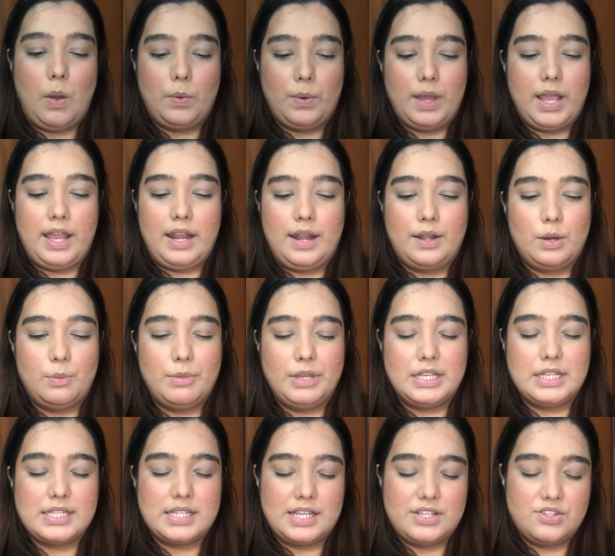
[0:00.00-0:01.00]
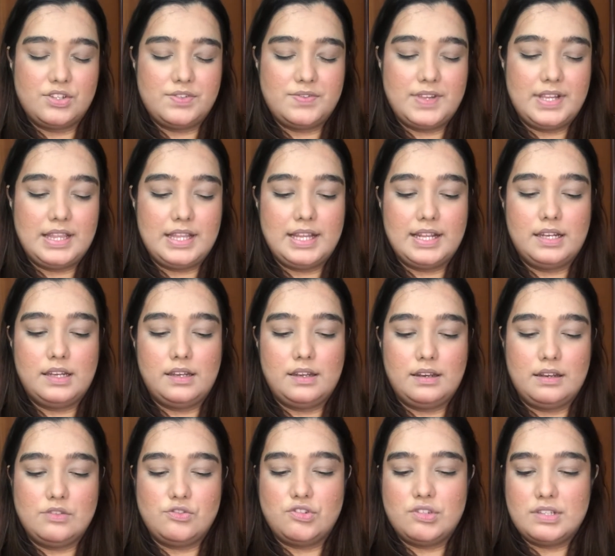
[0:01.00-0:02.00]
highlighter, because I just feel that
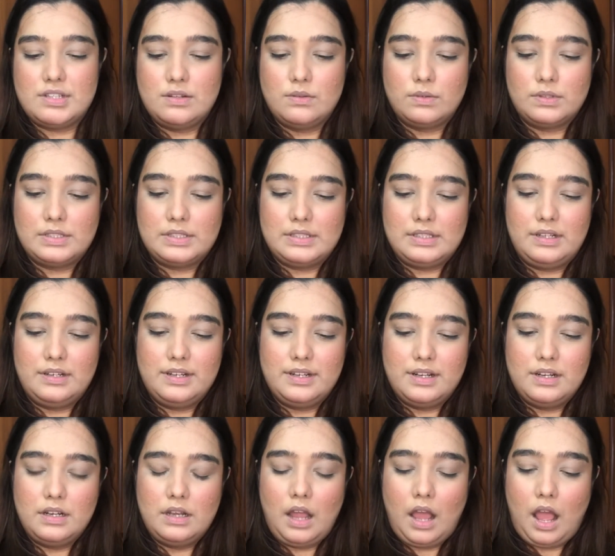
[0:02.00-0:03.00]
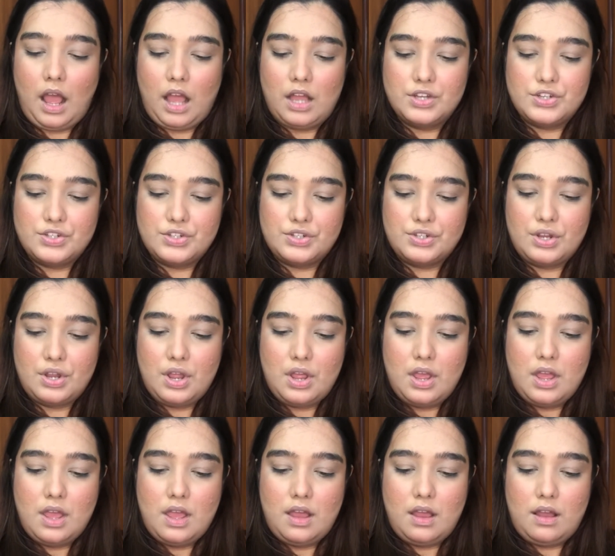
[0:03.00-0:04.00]
just looks a little harsh
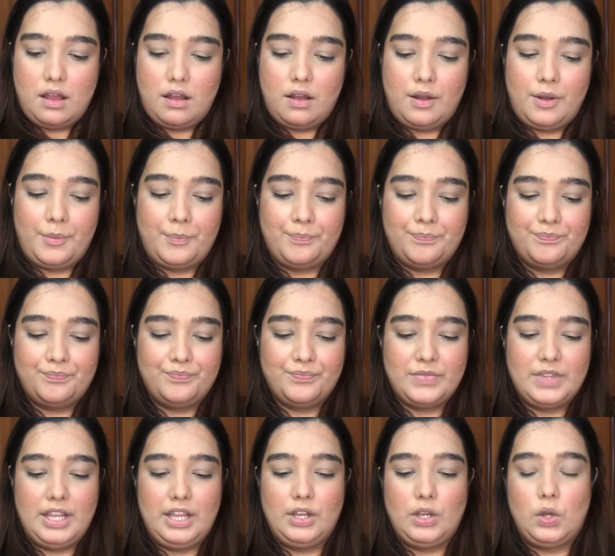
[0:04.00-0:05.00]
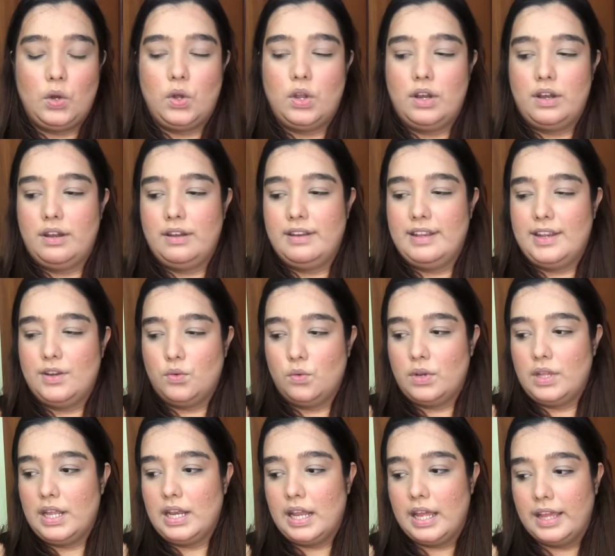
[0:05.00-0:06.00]
in your
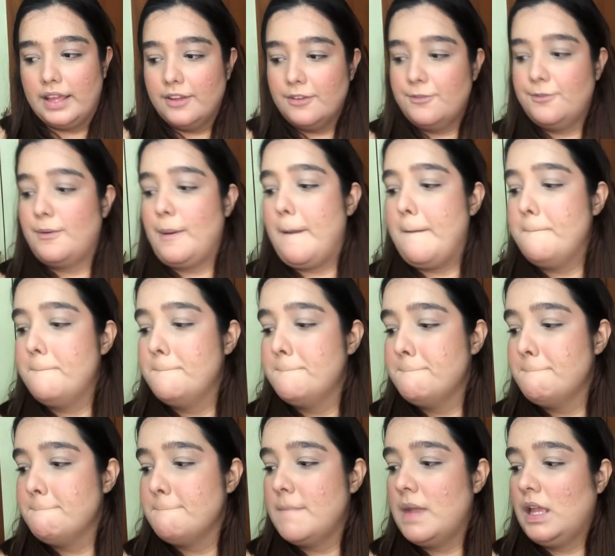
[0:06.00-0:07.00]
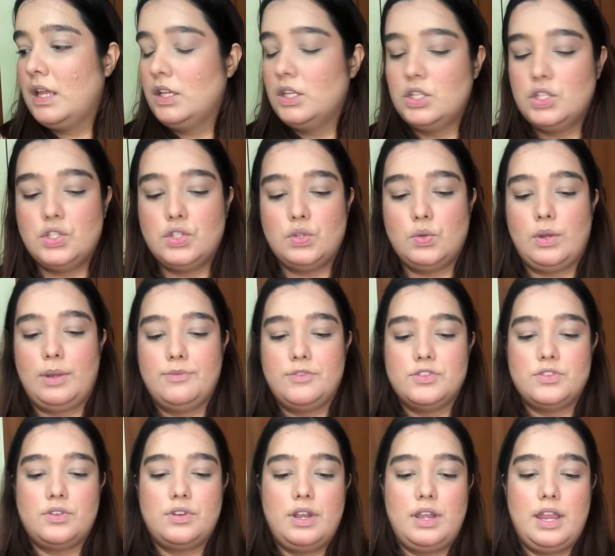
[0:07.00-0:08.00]
day-to-day life. So I'm
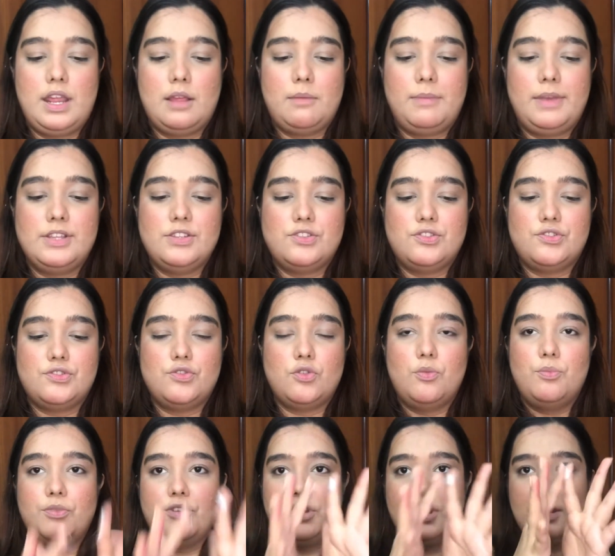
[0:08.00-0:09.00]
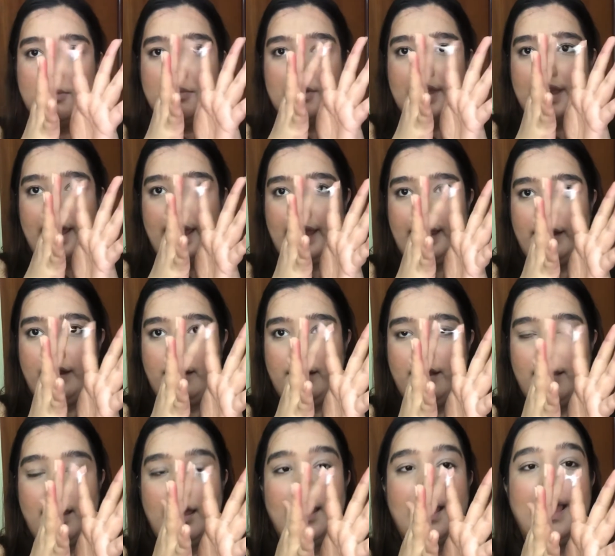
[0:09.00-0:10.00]
just going to take my stroke cream again
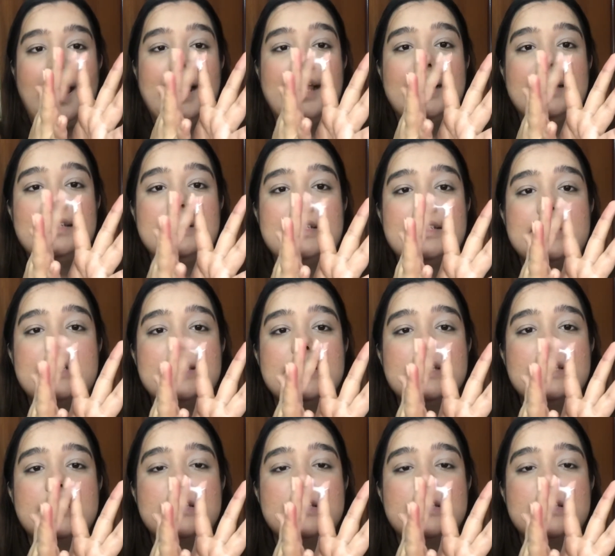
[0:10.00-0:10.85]
and